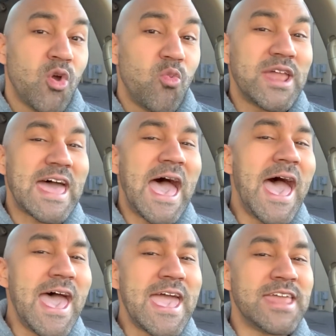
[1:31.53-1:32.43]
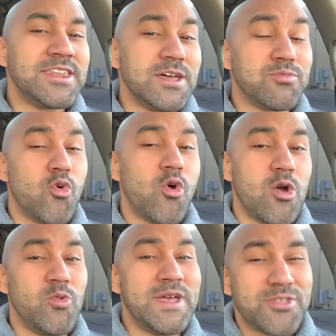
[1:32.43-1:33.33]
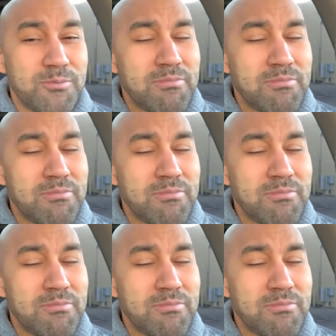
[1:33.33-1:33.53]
What I ended up going with,